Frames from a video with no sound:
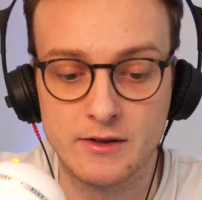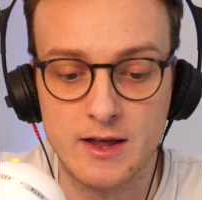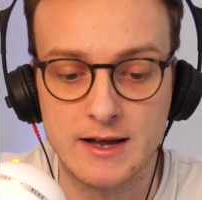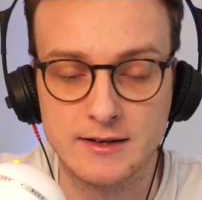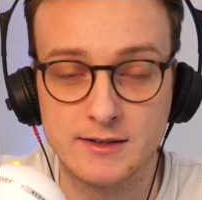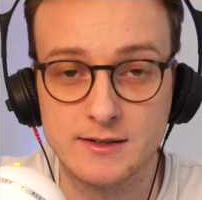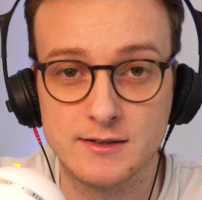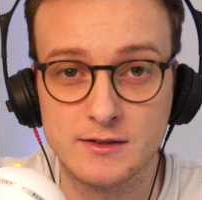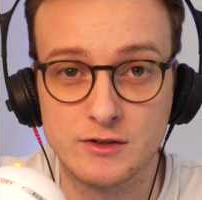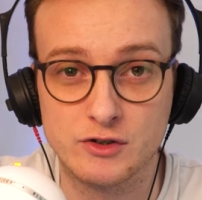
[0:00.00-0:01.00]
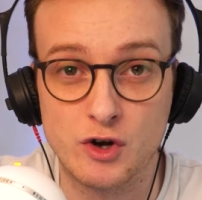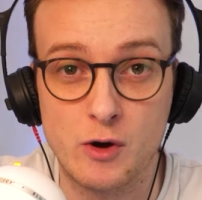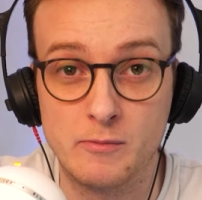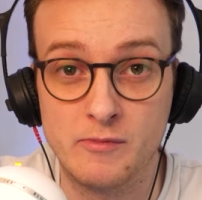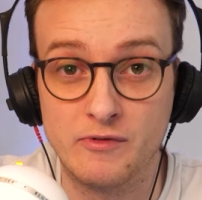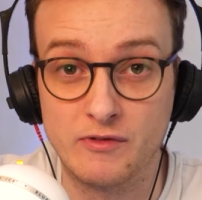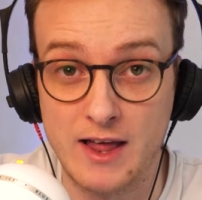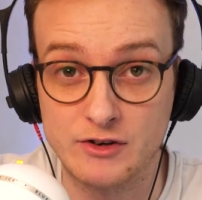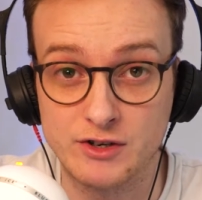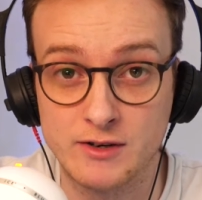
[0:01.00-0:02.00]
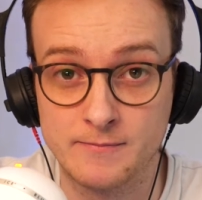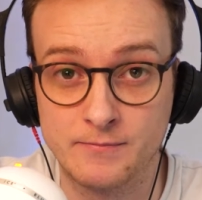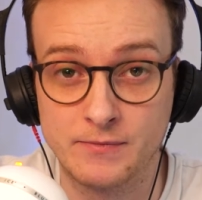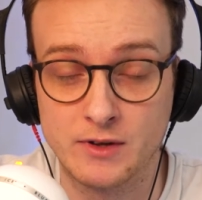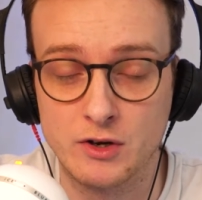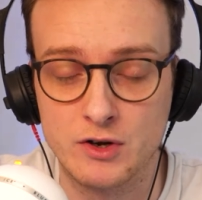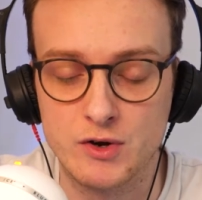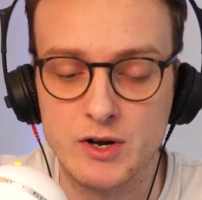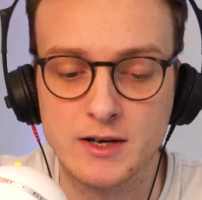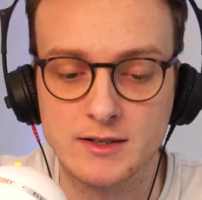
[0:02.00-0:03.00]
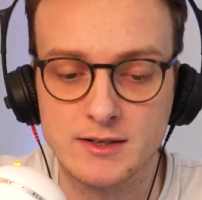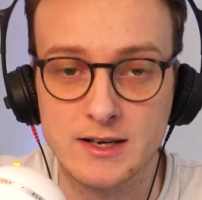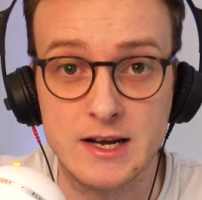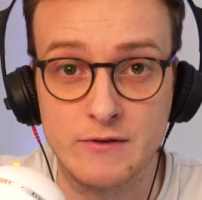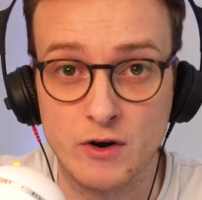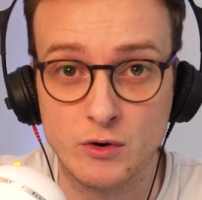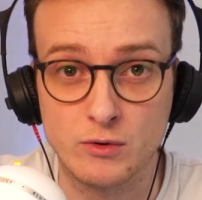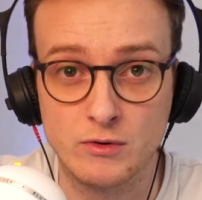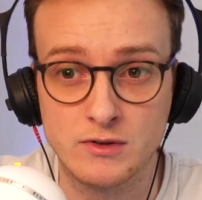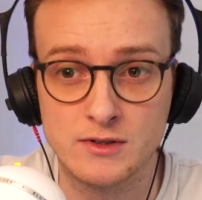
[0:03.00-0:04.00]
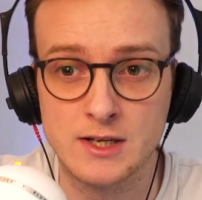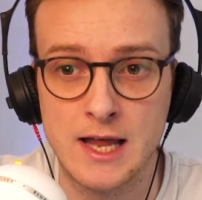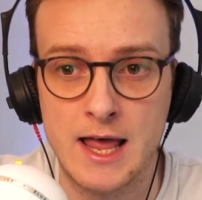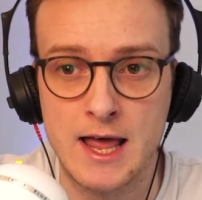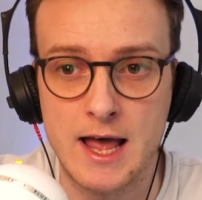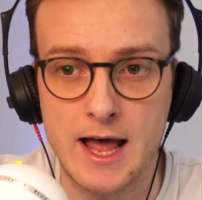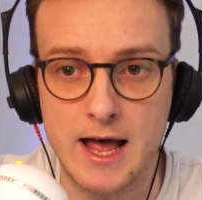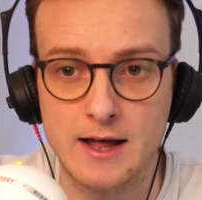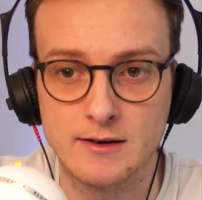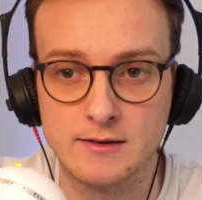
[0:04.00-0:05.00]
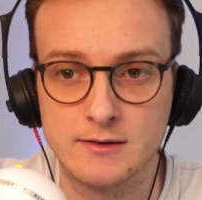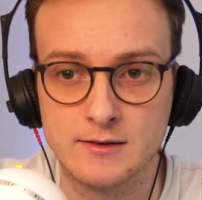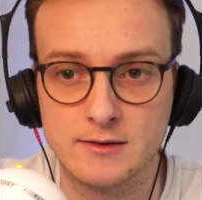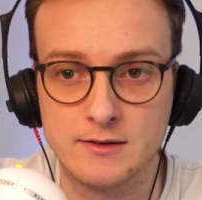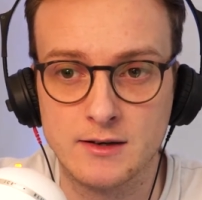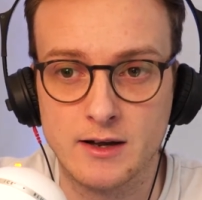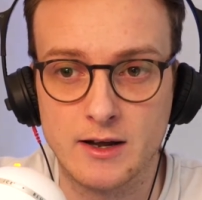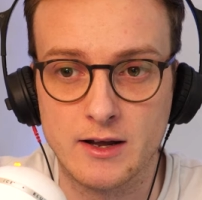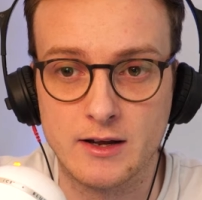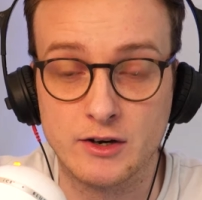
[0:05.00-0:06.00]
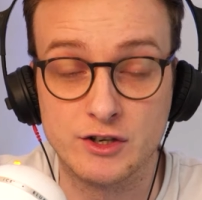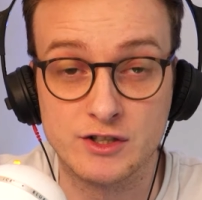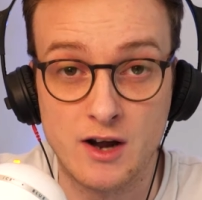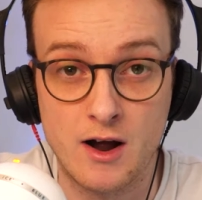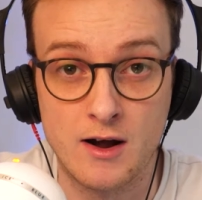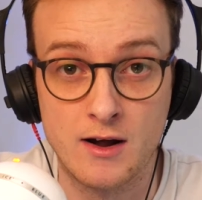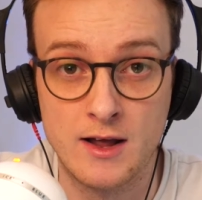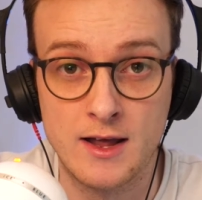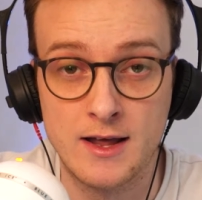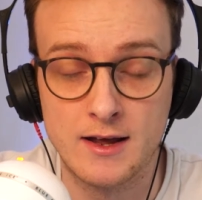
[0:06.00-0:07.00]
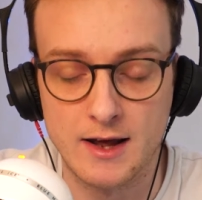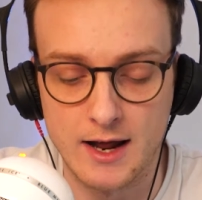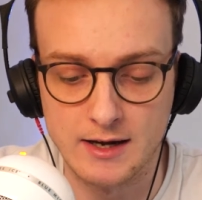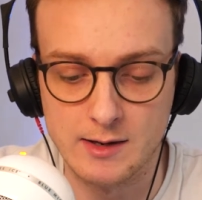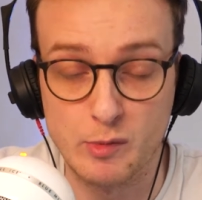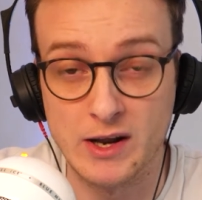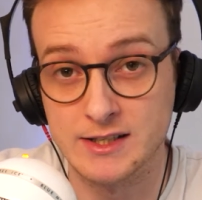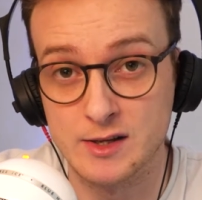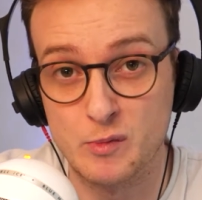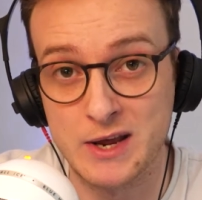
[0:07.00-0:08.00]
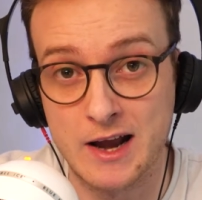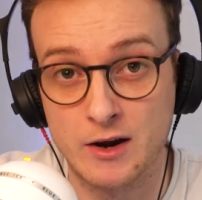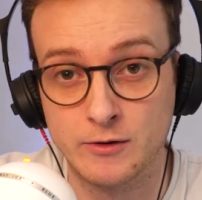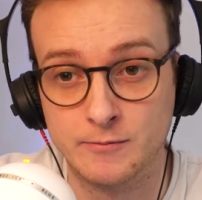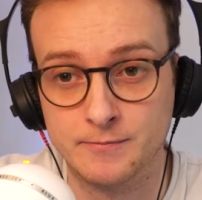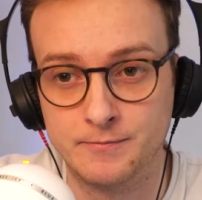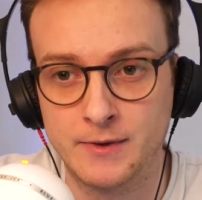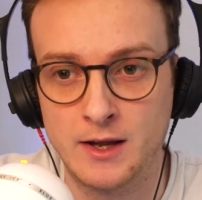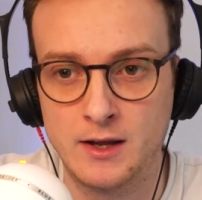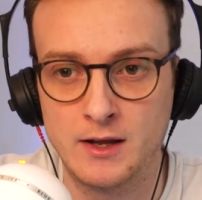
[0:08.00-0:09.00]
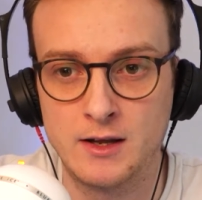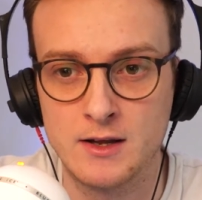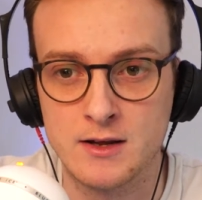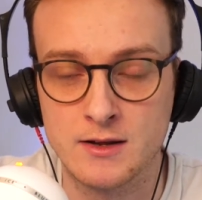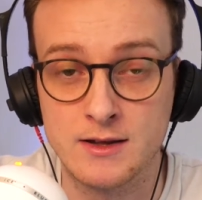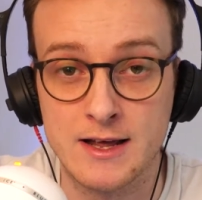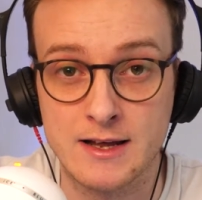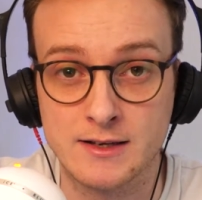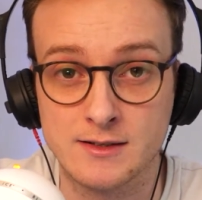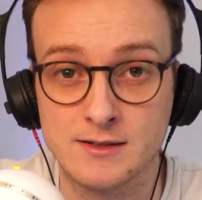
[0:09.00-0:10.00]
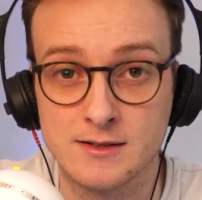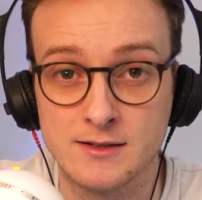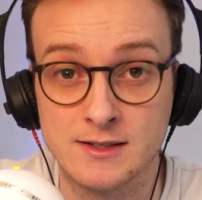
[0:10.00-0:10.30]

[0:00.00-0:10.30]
There's Tom Fletcher, who does lead vocals and guitar, and he plays the piano. There's